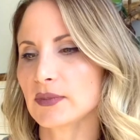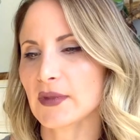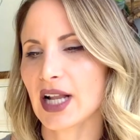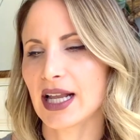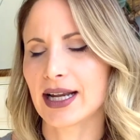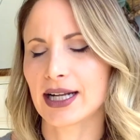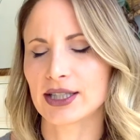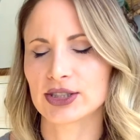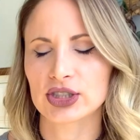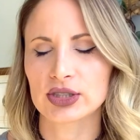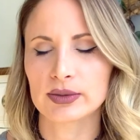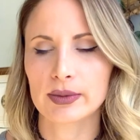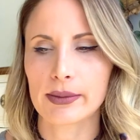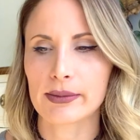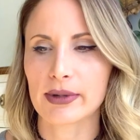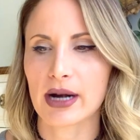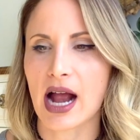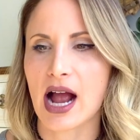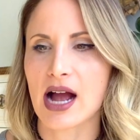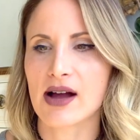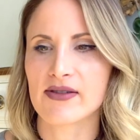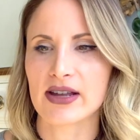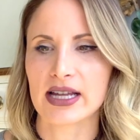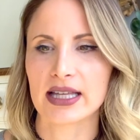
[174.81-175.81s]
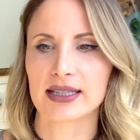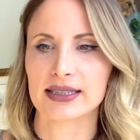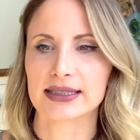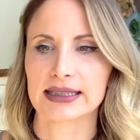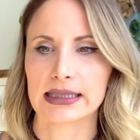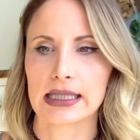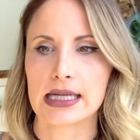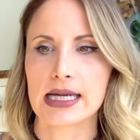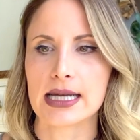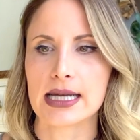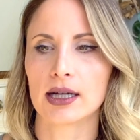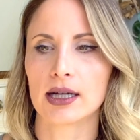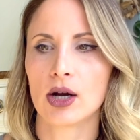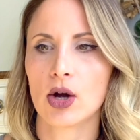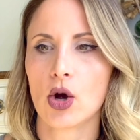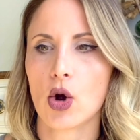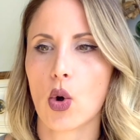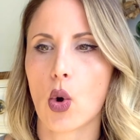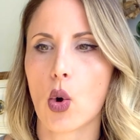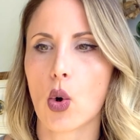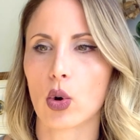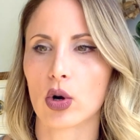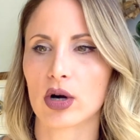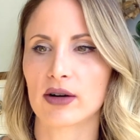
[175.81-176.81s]
And I just remember having this
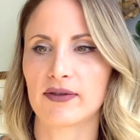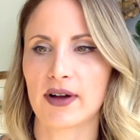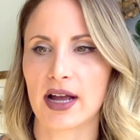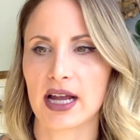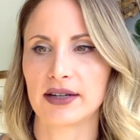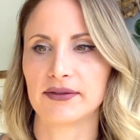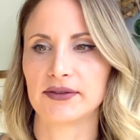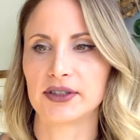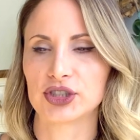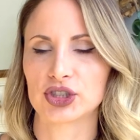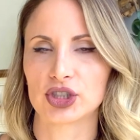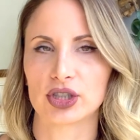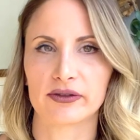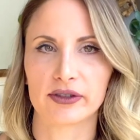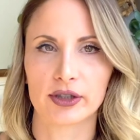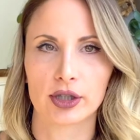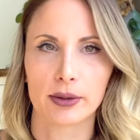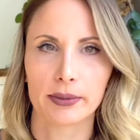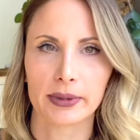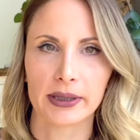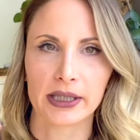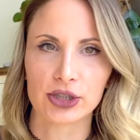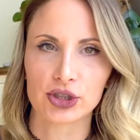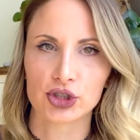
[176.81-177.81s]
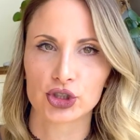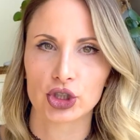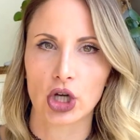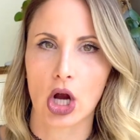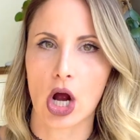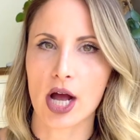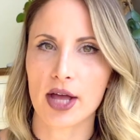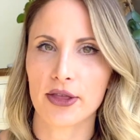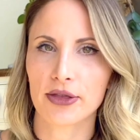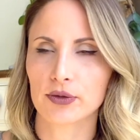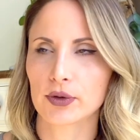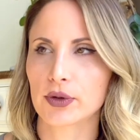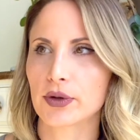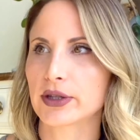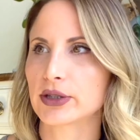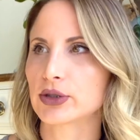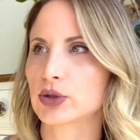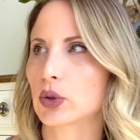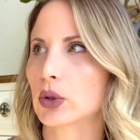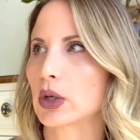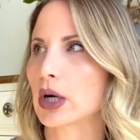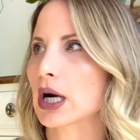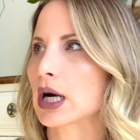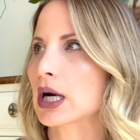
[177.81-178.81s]
horrifying vision of her being shot through the
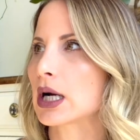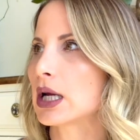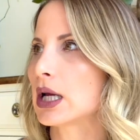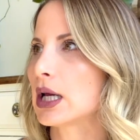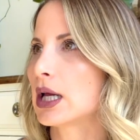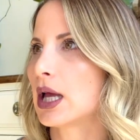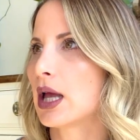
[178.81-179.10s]
door